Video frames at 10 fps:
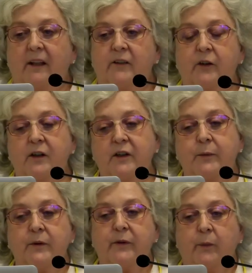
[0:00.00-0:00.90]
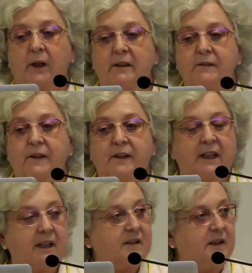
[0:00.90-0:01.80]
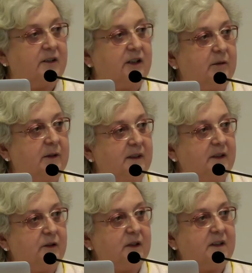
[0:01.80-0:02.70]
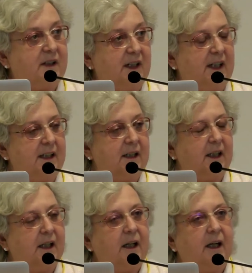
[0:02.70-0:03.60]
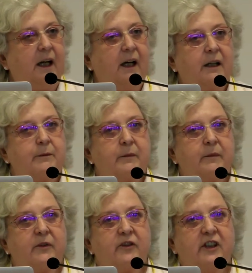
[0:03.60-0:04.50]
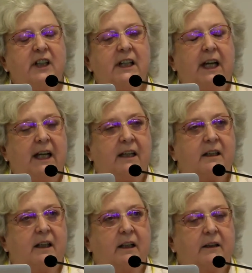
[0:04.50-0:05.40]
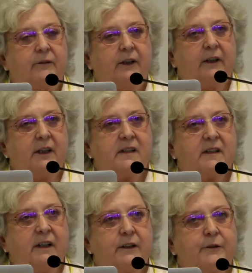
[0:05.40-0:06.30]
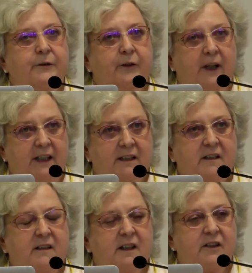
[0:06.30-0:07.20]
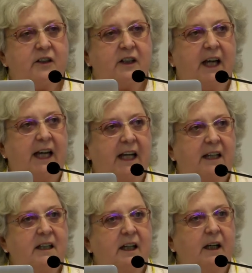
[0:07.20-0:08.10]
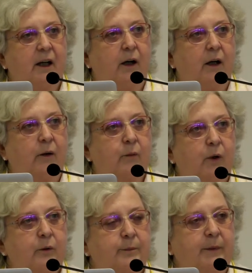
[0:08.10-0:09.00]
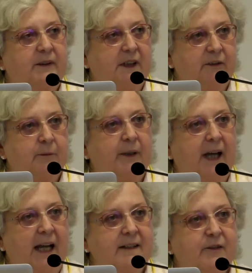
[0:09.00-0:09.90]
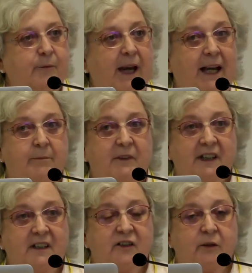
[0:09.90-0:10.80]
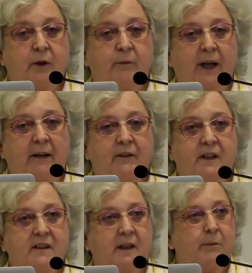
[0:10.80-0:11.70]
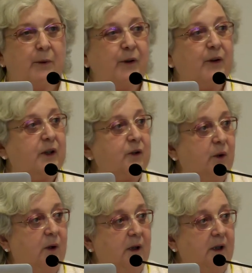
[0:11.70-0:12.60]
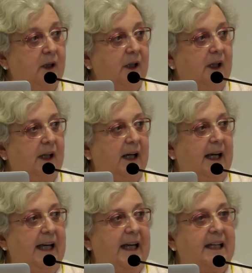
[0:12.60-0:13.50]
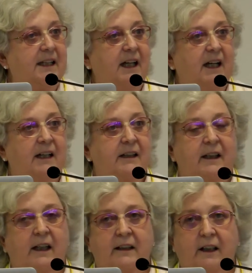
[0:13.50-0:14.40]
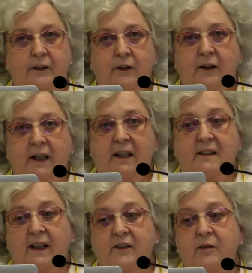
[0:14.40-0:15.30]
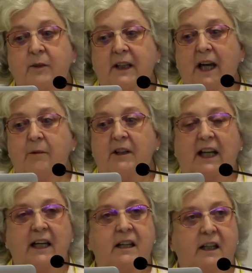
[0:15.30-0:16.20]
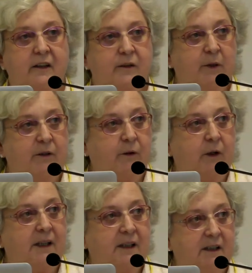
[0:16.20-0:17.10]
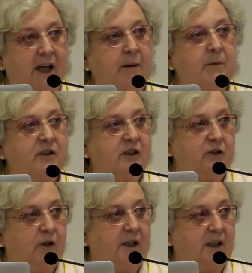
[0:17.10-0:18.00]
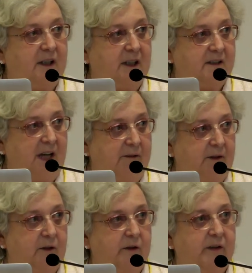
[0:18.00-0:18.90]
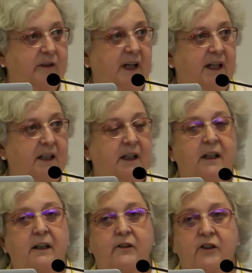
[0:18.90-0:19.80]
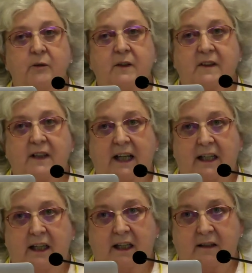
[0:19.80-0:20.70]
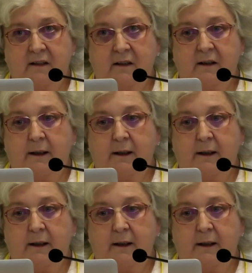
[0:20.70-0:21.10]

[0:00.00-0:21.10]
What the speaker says: So this was one of the things that she was interested in. She and various other friends that she had wrote different kinds of pamphlets. She wrote pamphlets on birth control and on other things. And she became an atheist before. At the time that she joined the Theosophical Society, she was an atheist.